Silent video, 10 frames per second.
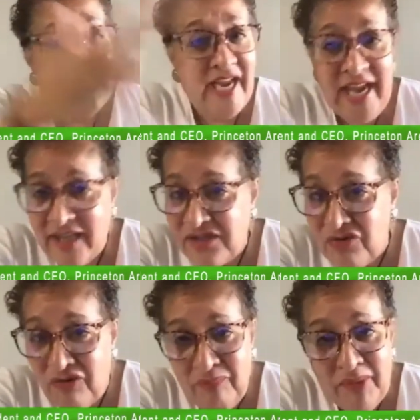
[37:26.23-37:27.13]
they can't
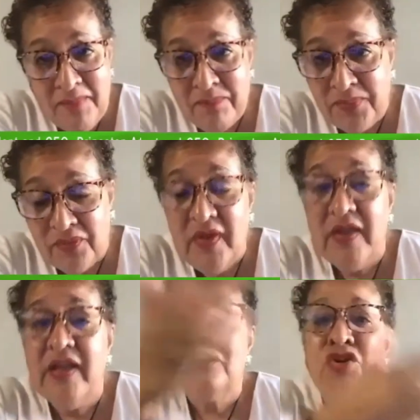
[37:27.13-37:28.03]
serve people.
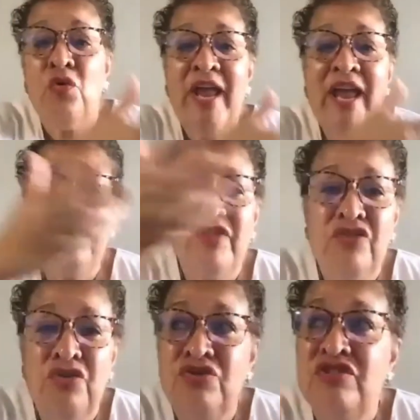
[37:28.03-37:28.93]
So we have to
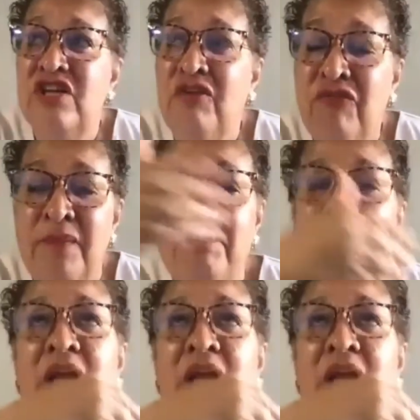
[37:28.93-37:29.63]
use different